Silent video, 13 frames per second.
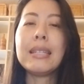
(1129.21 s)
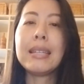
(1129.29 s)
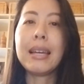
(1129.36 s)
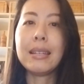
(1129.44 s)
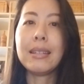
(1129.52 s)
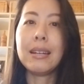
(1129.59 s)
to
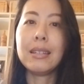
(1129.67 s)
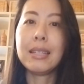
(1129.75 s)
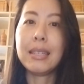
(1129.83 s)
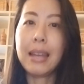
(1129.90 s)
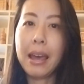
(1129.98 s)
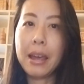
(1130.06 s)
get done
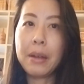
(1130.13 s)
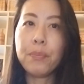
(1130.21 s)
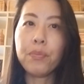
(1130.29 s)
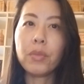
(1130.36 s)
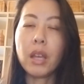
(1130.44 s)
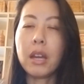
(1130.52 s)
today,
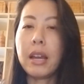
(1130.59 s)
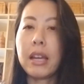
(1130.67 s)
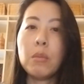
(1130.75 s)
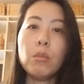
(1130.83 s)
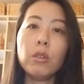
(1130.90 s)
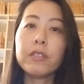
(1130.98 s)
and I
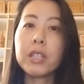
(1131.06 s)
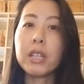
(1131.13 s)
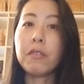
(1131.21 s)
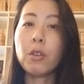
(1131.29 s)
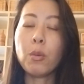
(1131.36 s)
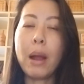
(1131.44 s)
can move
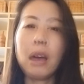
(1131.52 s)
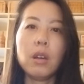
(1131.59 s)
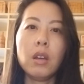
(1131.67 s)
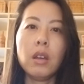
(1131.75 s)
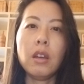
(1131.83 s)
stuff around.